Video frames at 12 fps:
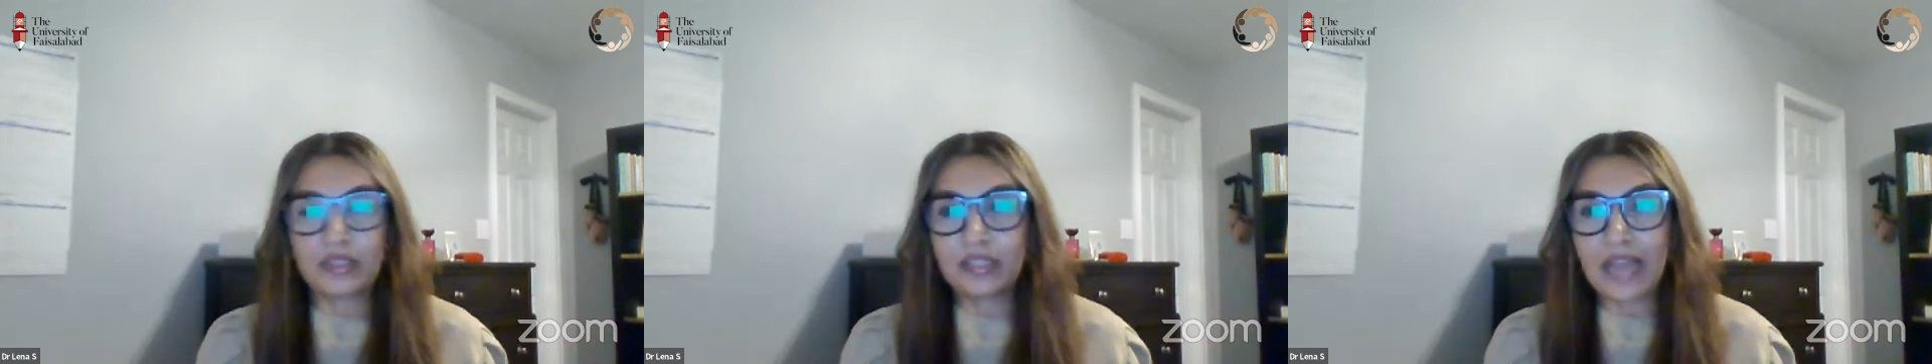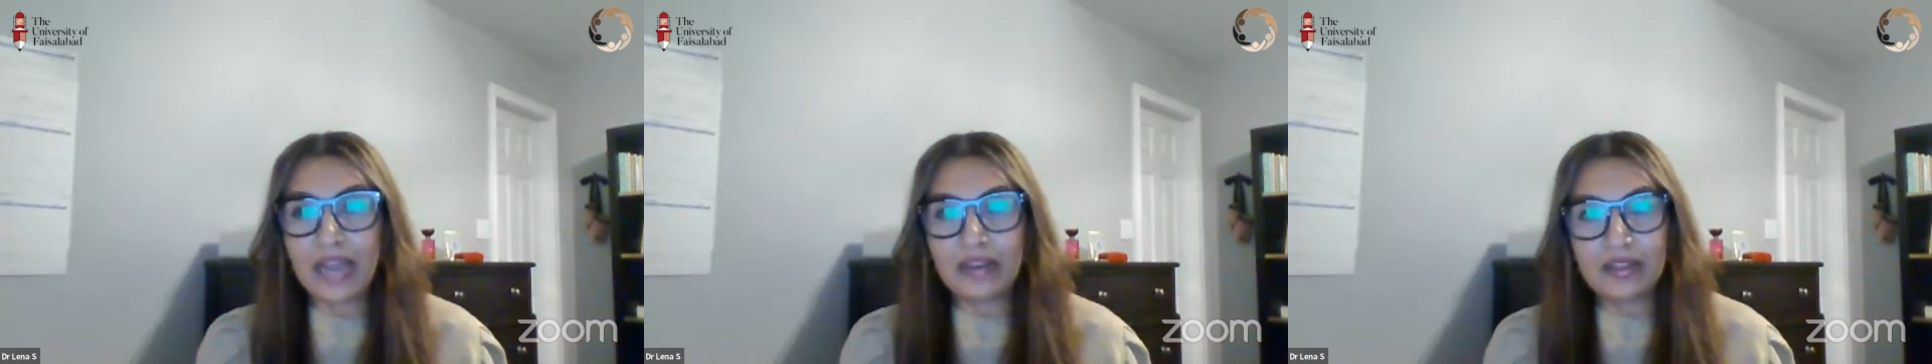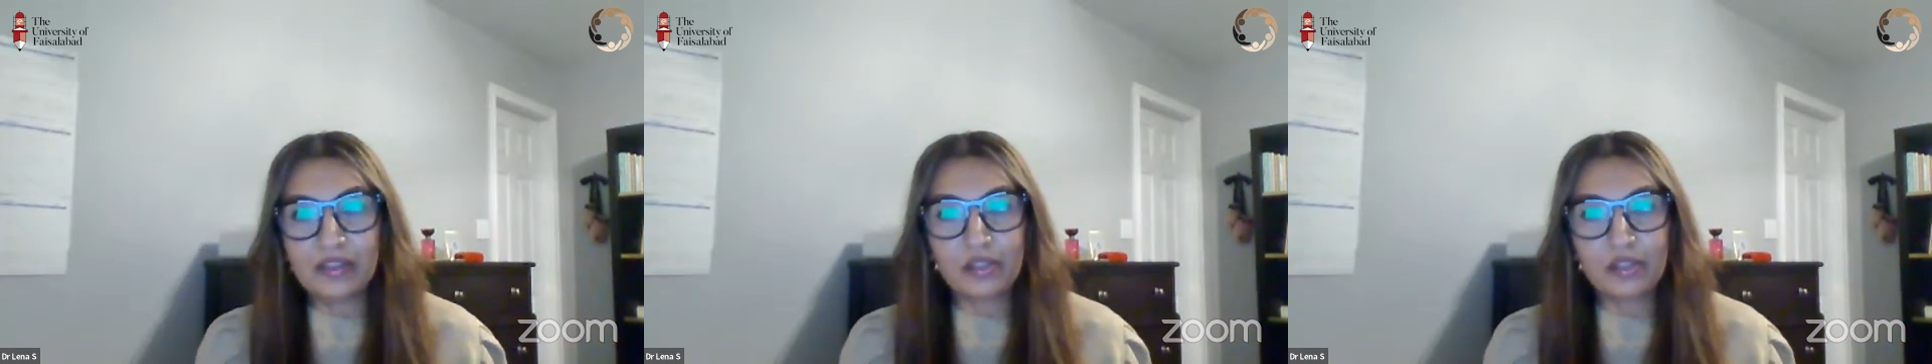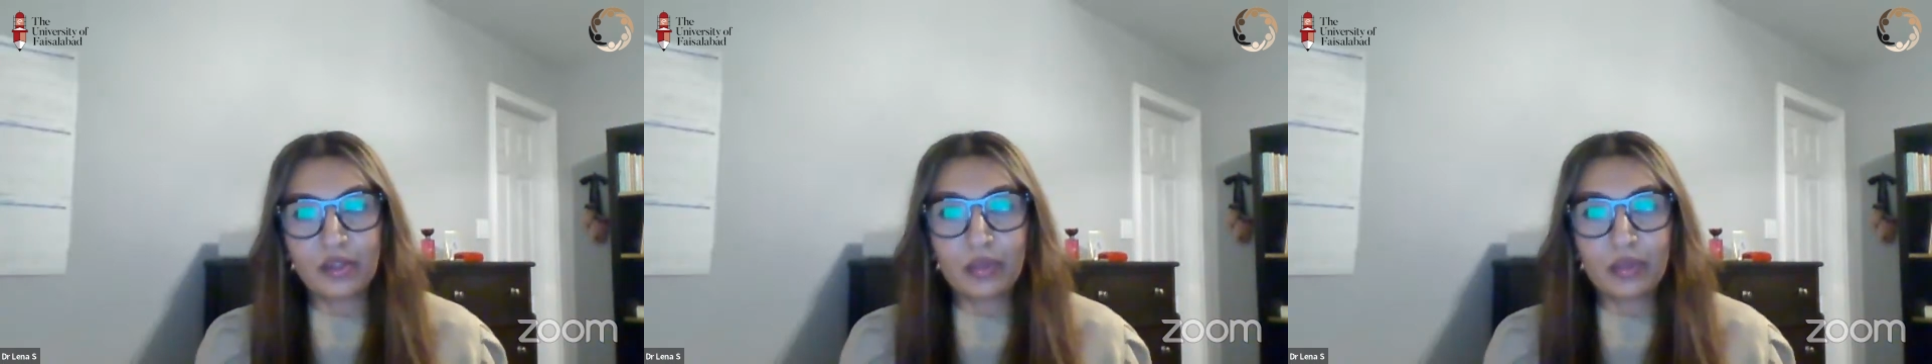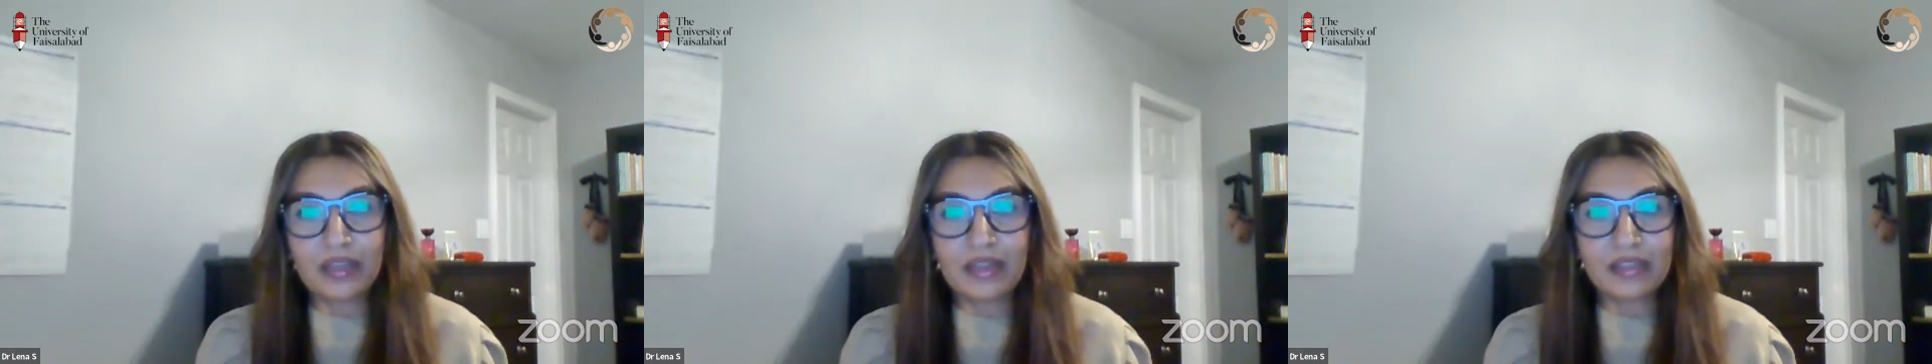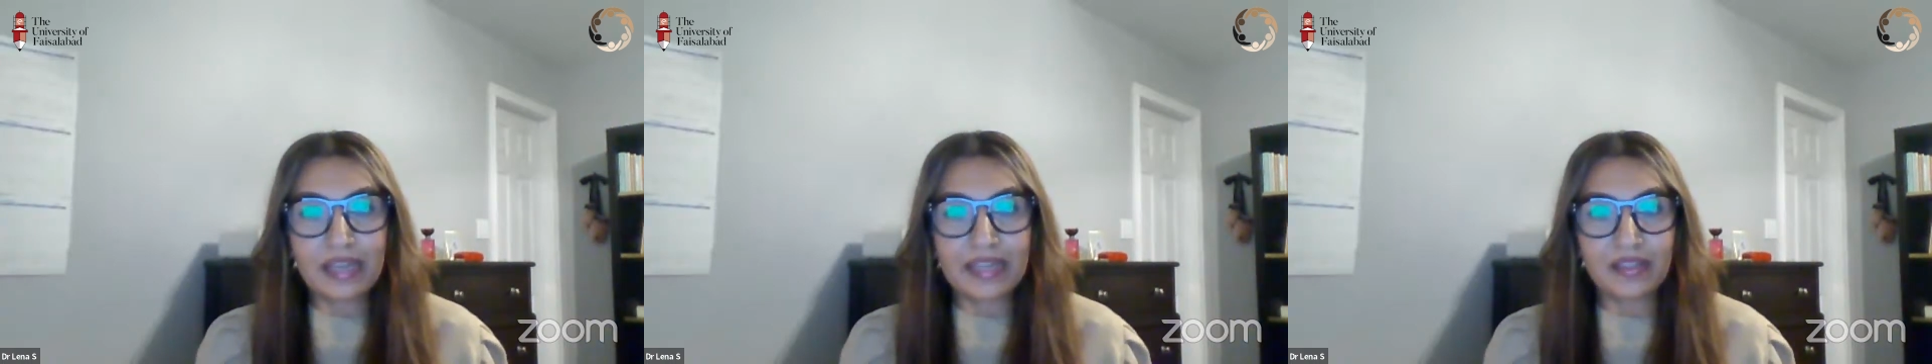sadness,
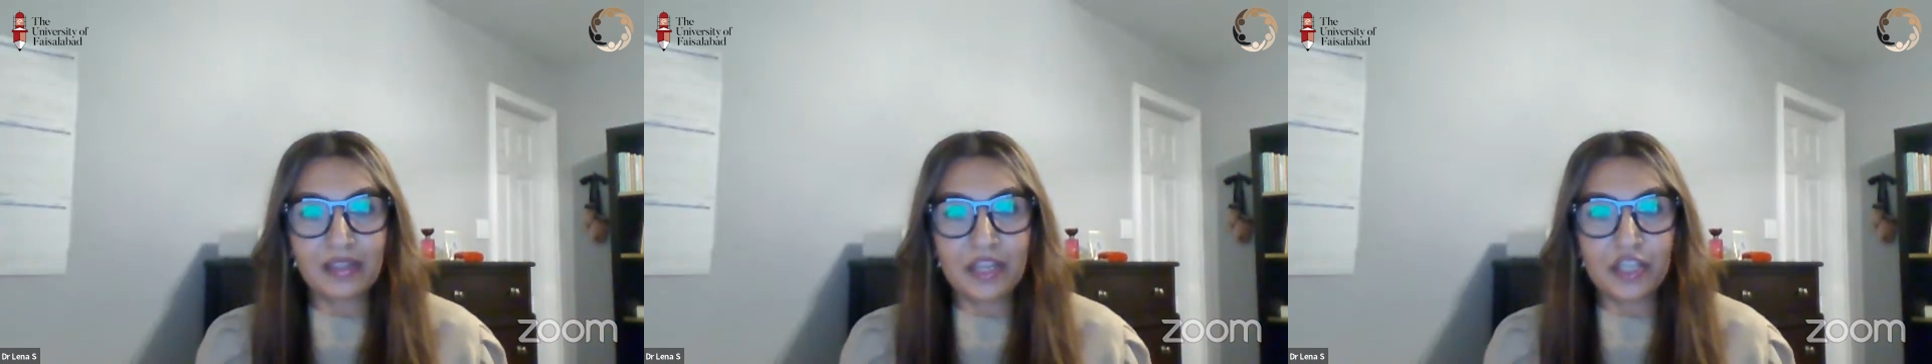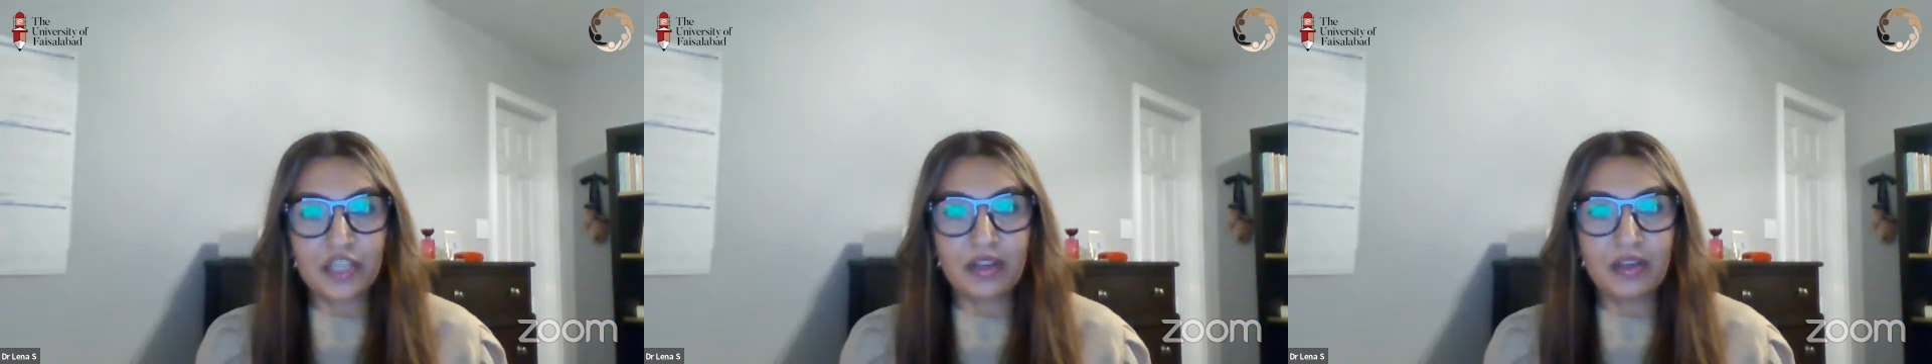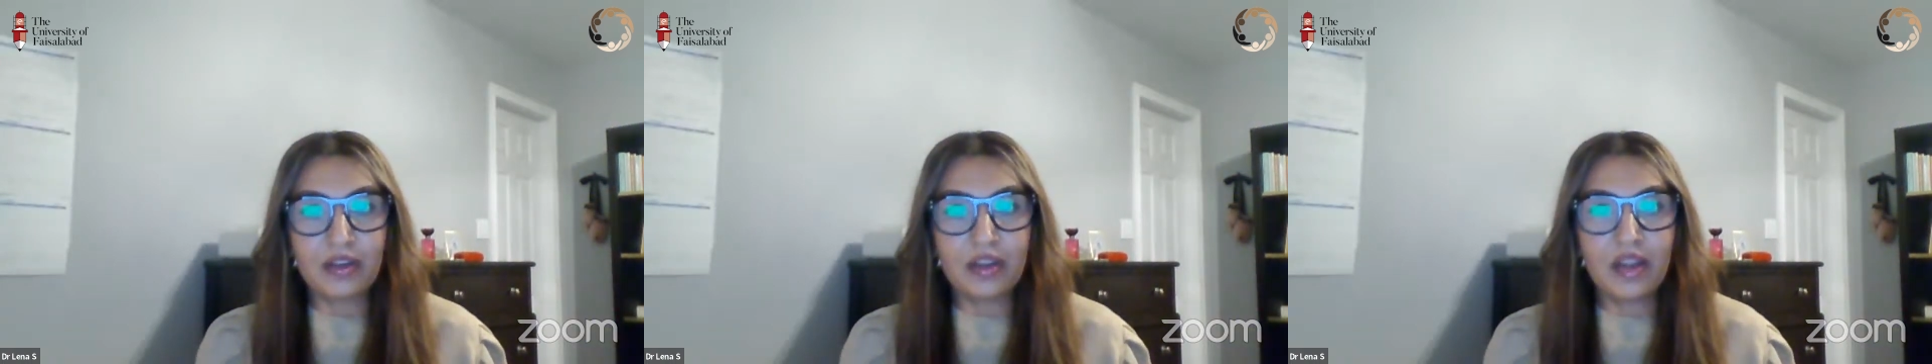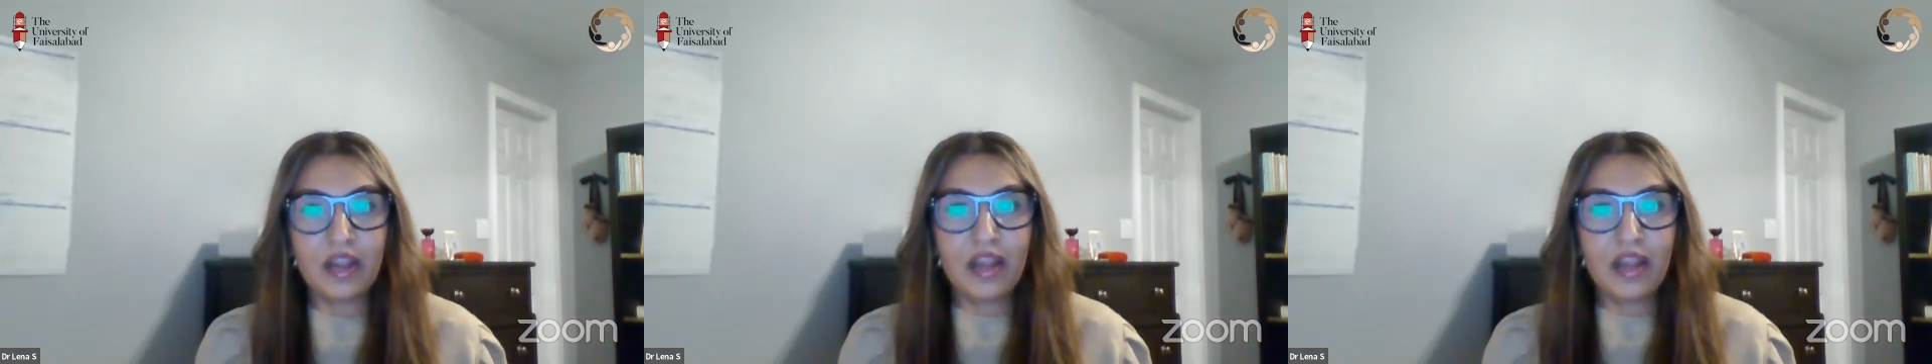loneliness, isolation,